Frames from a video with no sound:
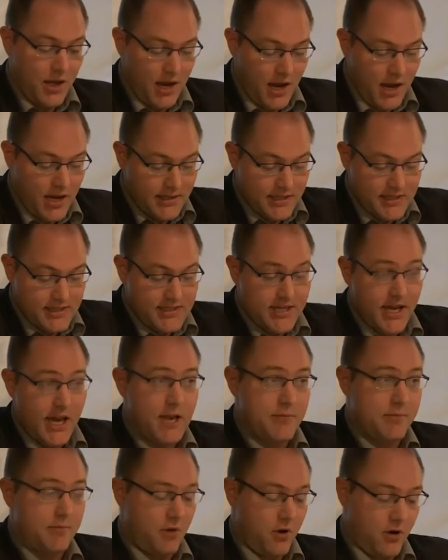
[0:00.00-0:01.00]
are this
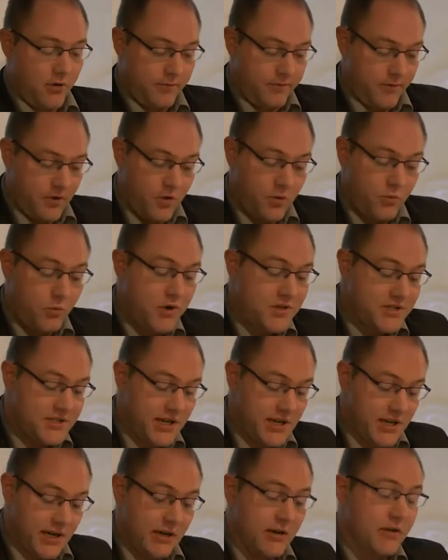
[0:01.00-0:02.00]
type of 1
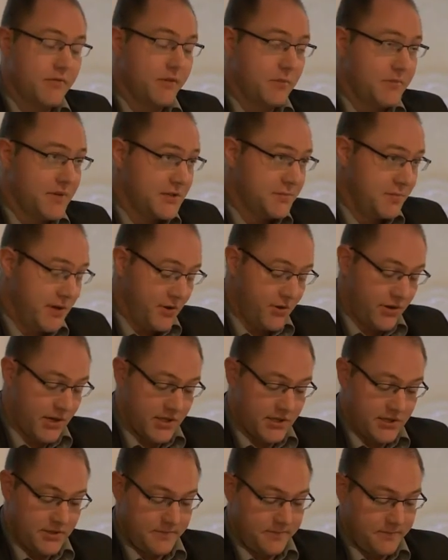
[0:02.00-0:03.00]
skilling from this
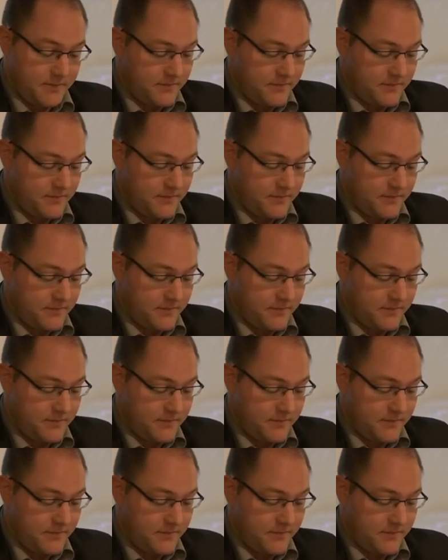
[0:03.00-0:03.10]
period.